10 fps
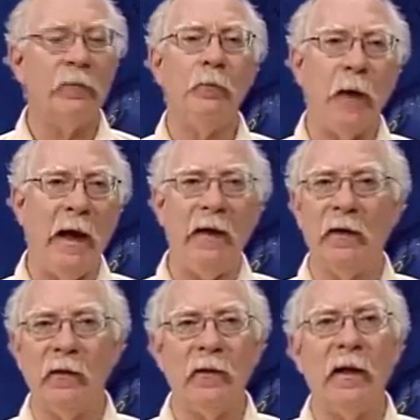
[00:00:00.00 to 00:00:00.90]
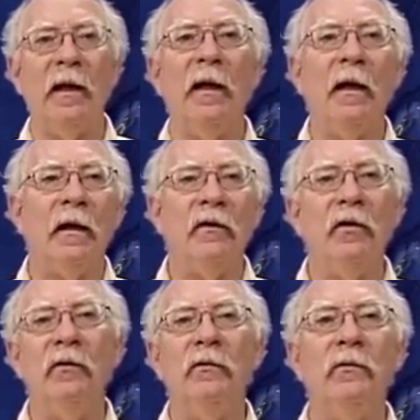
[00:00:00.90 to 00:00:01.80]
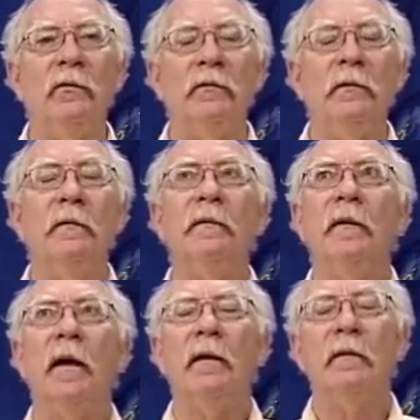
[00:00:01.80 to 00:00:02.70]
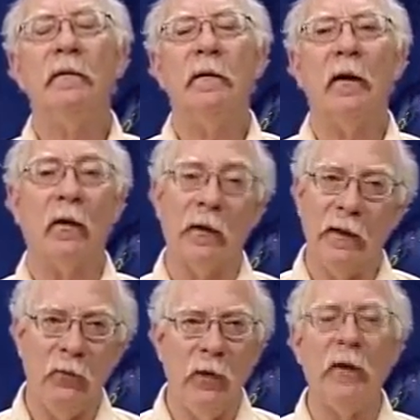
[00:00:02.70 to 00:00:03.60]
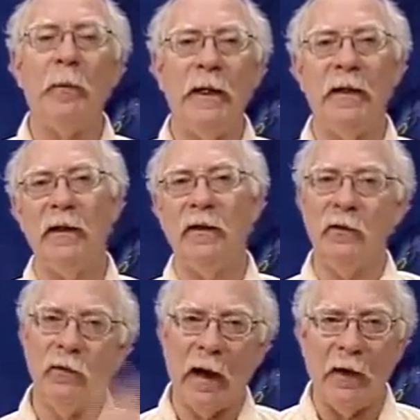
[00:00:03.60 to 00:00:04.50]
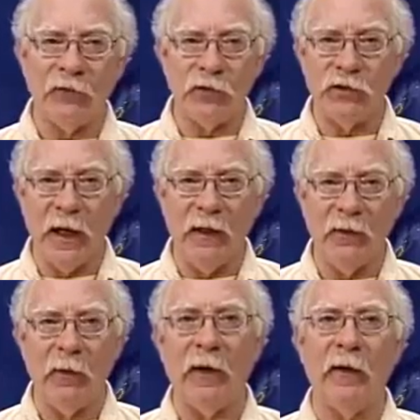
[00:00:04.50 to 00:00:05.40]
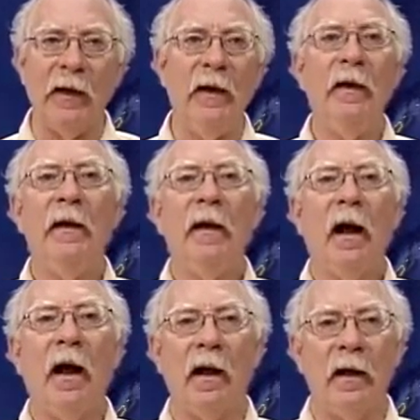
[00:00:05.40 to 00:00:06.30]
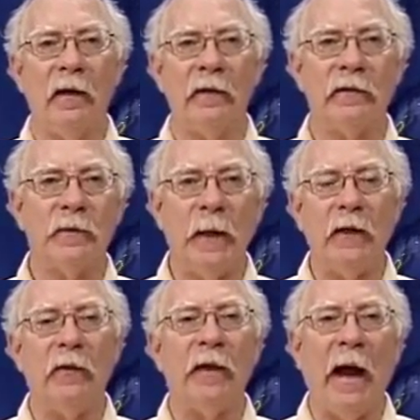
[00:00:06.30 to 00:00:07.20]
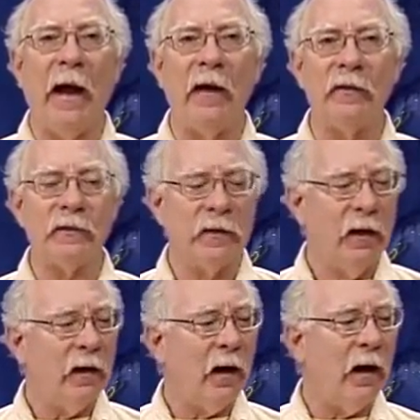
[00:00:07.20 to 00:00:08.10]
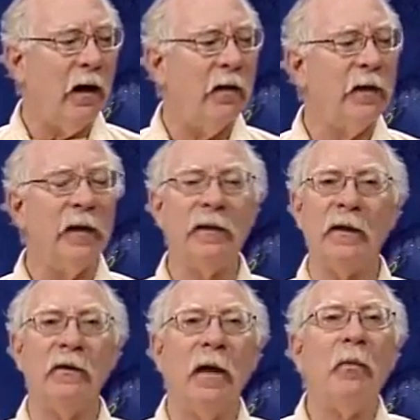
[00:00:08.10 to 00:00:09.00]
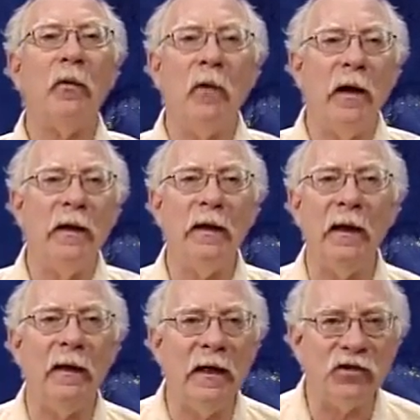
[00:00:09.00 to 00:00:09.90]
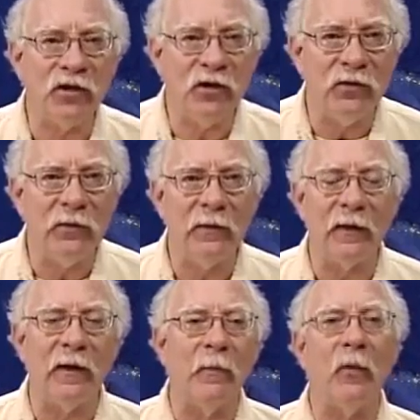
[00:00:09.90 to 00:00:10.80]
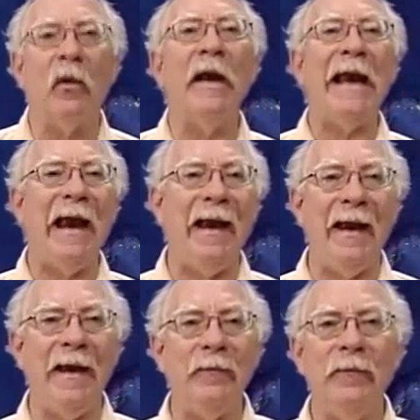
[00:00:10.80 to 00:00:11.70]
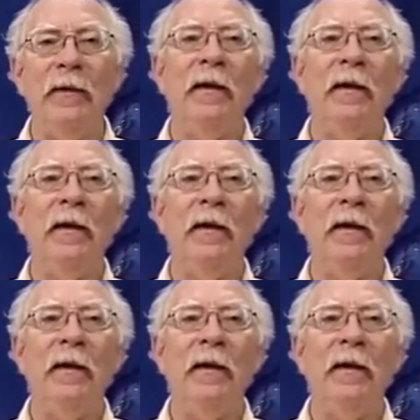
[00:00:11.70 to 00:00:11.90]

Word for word: Boehner, the new or he will be the new after January uh, Speaker of the House. Uh, that their number one issue, their number one aim,